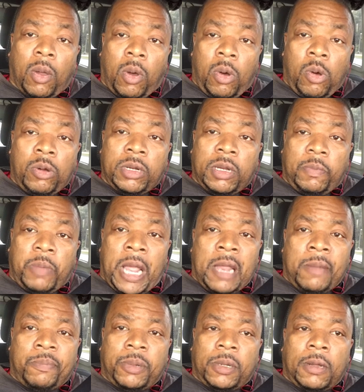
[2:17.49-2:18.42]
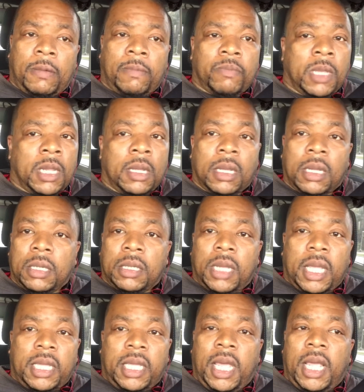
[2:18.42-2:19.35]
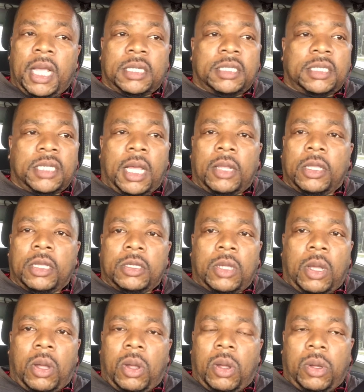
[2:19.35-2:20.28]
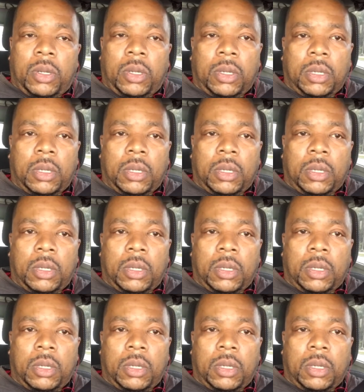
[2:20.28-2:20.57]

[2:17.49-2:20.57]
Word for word: on the paper, they can't sell the dog.